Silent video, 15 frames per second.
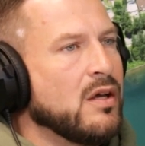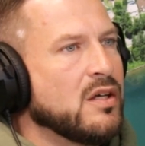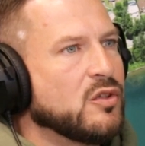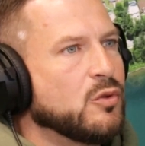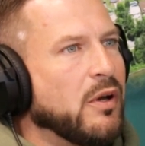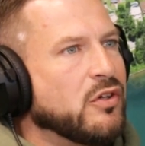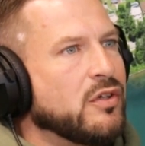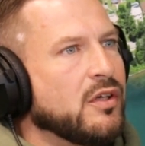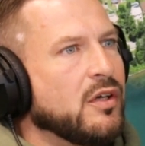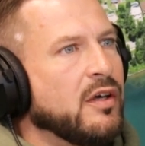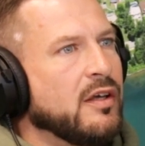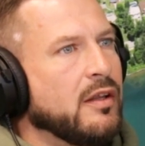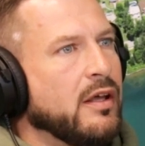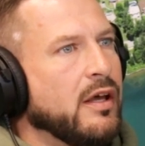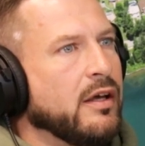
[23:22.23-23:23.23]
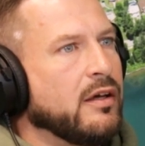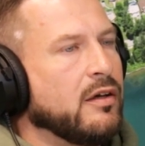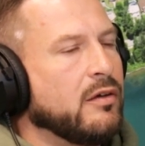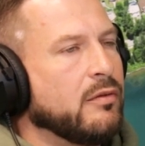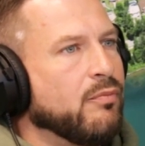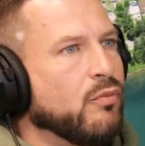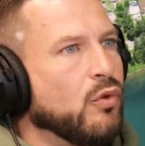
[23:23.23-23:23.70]
Especially
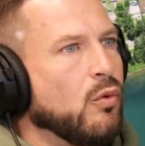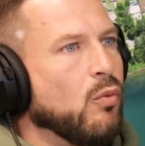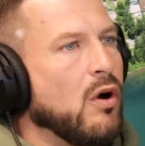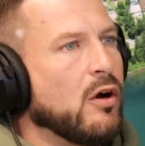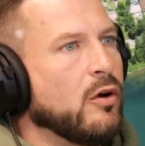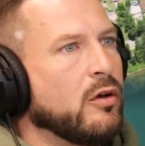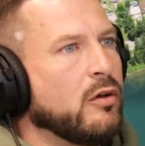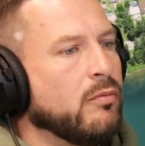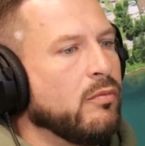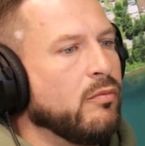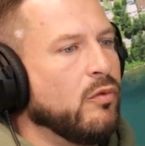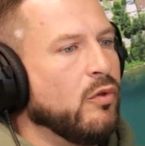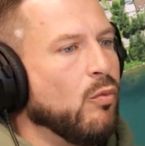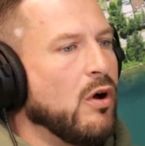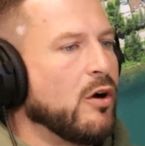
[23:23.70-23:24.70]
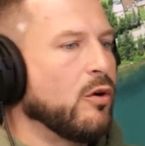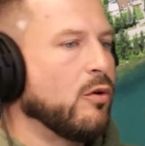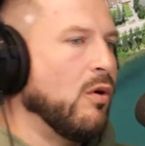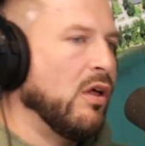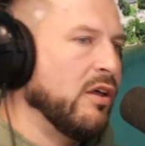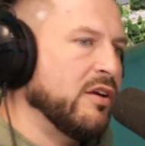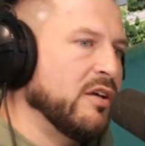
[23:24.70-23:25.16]
like the water
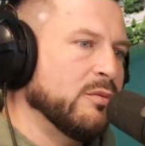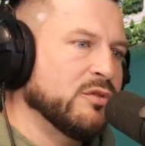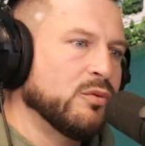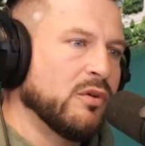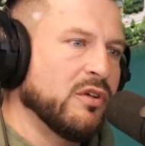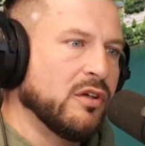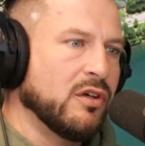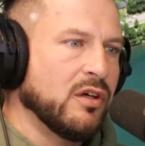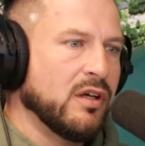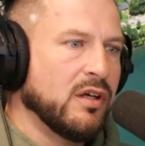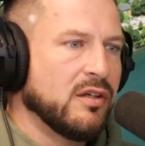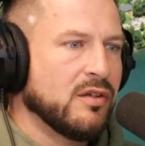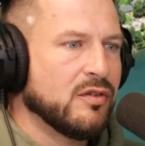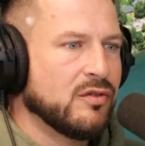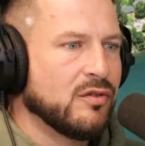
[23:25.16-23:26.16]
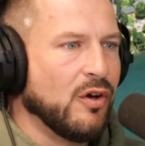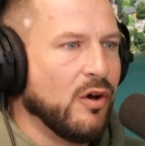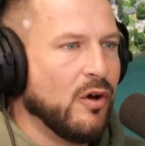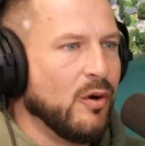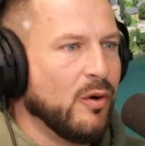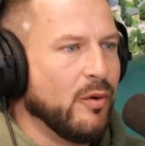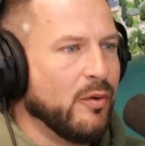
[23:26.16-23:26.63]
quality was really good.
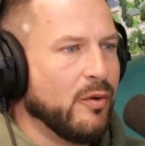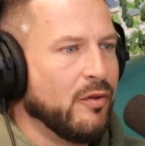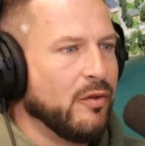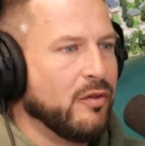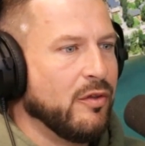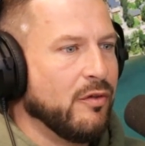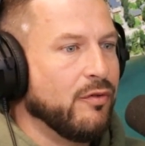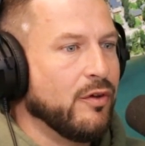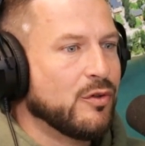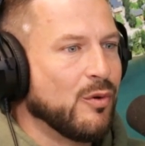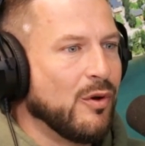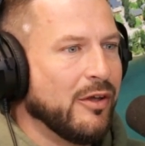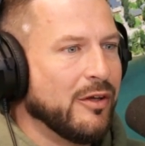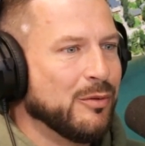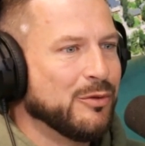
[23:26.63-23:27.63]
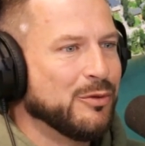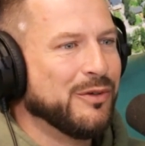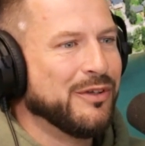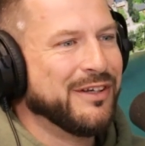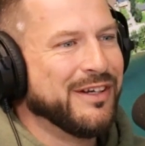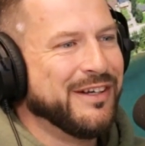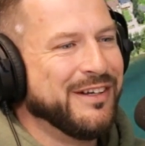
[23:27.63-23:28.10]
So the fish quality was
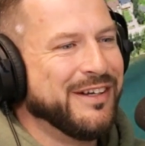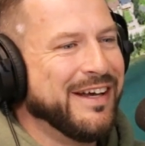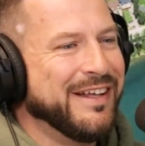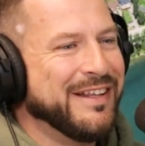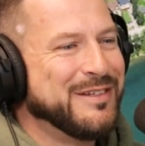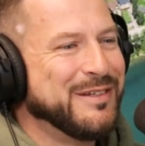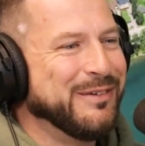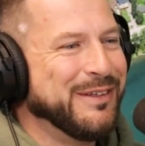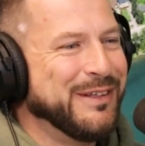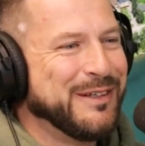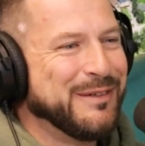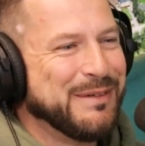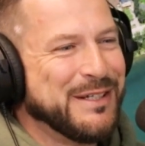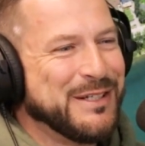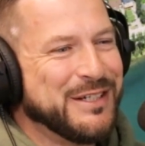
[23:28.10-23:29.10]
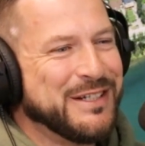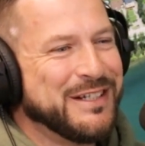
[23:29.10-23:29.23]
really good. Yeah, that's a really good picture.